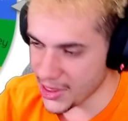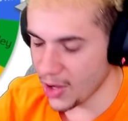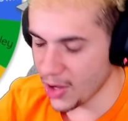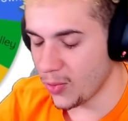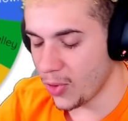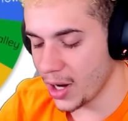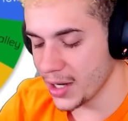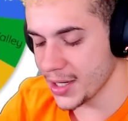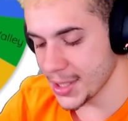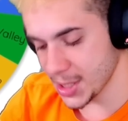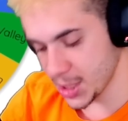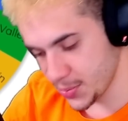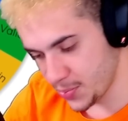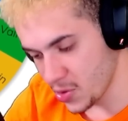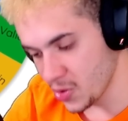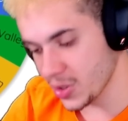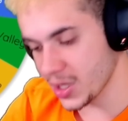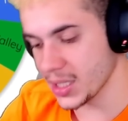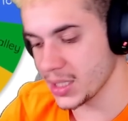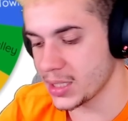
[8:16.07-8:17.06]
one in
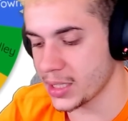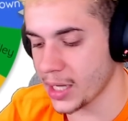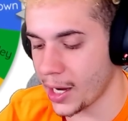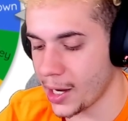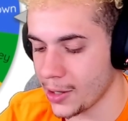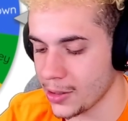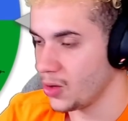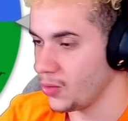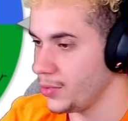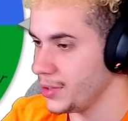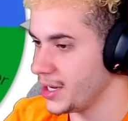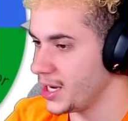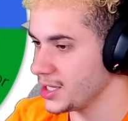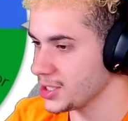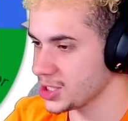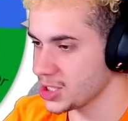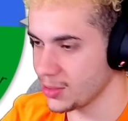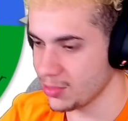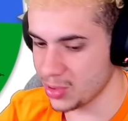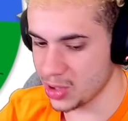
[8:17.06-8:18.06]
Spooky Town. We got
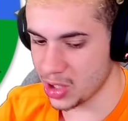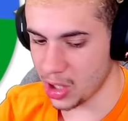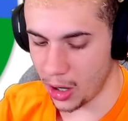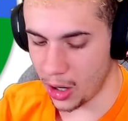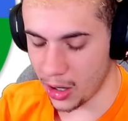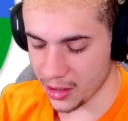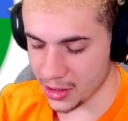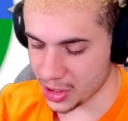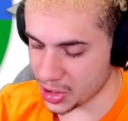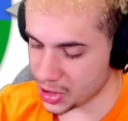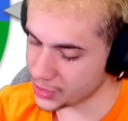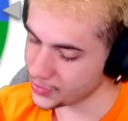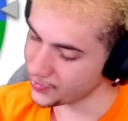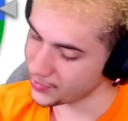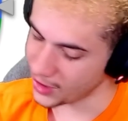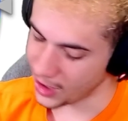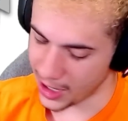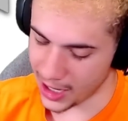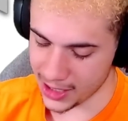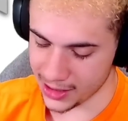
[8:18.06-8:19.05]
some guards.
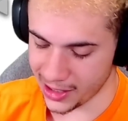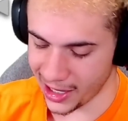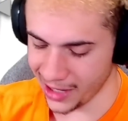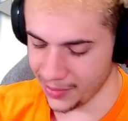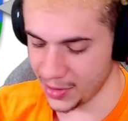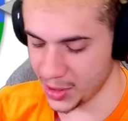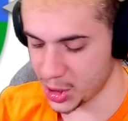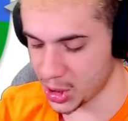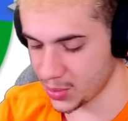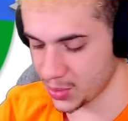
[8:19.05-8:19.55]
I like me some